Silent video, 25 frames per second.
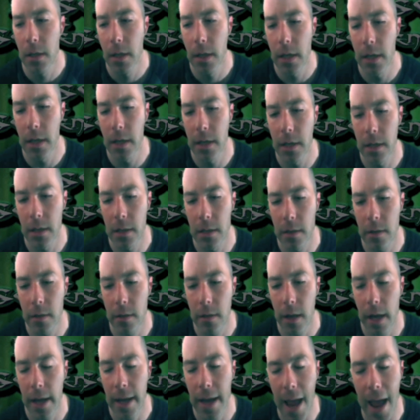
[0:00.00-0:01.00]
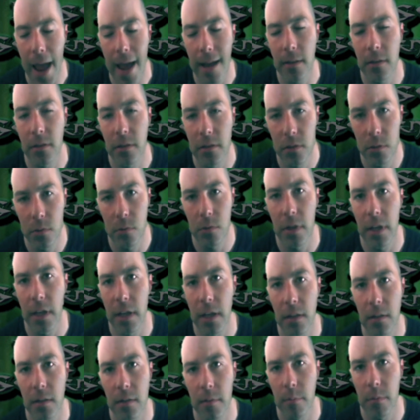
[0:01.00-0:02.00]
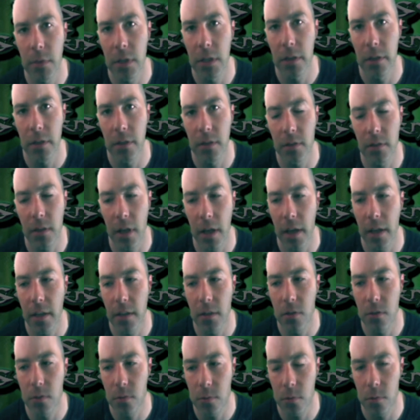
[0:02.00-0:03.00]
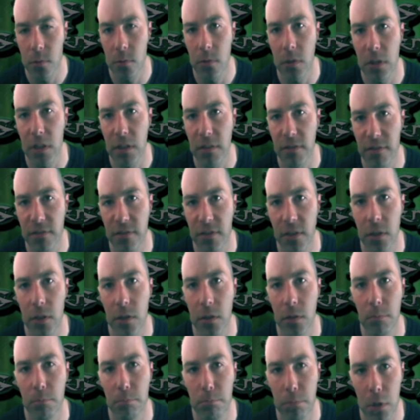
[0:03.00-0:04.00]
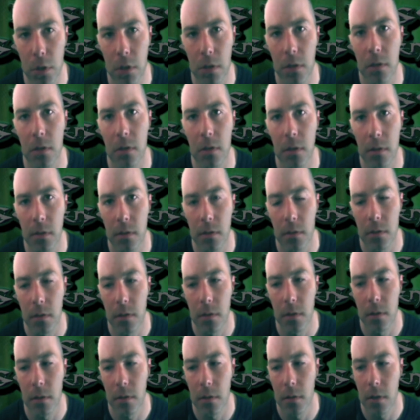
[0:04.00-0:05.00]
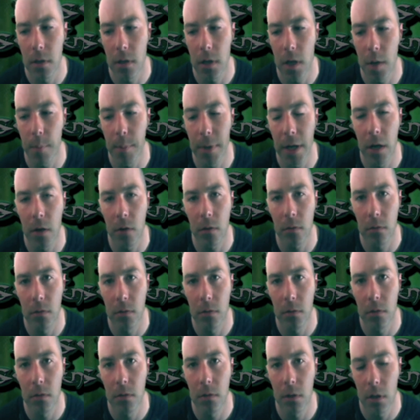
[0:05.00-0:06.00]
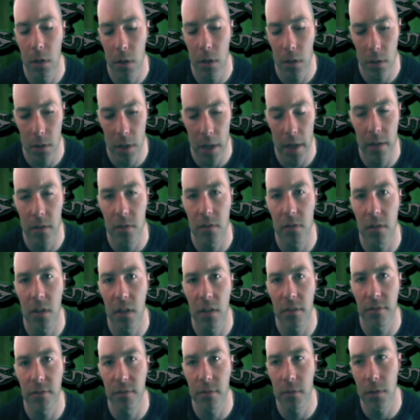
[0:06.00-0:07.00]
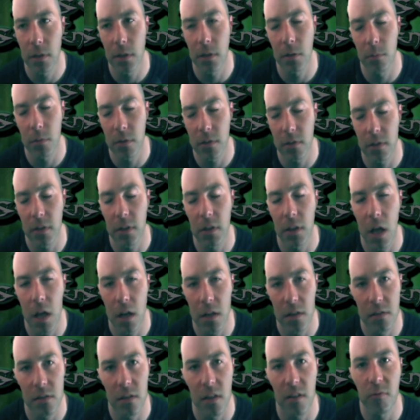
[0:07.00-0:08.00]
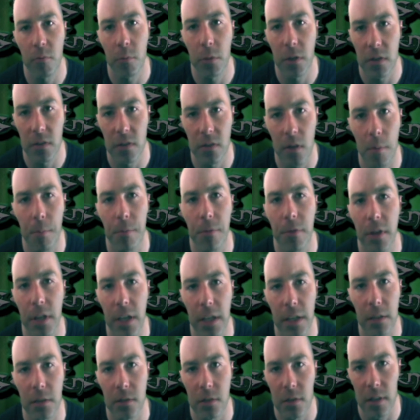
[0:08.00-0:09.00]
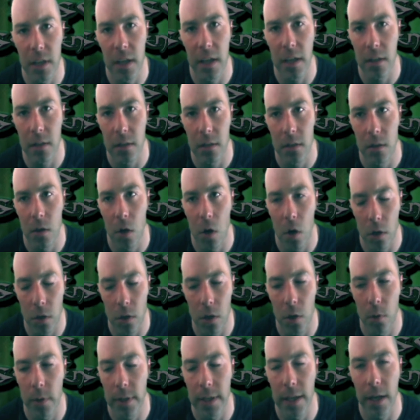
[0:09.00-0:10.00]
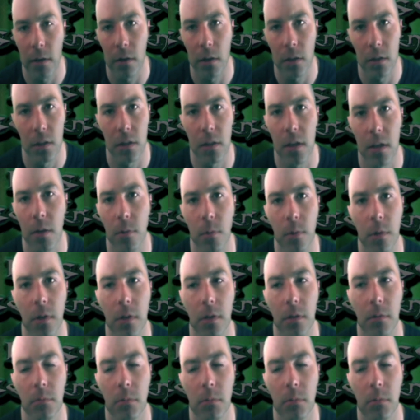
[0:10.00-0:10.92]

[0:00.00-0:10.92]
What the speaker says: And I had to do that because I truly feel burdened about a lot of stuff. I don't want to say a lot of stuff, but some things that are going out on the network.